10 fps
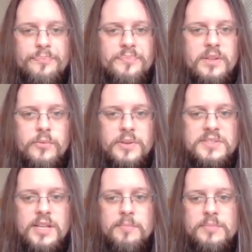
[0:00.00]
For
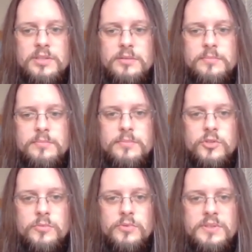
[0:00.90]
example,
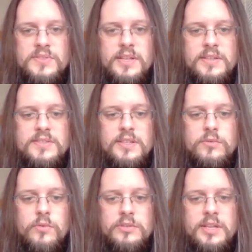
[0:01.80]
bishop to e6
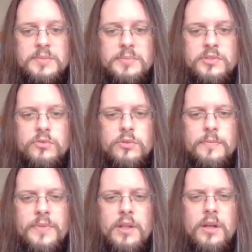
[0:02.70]
and rook takes b2.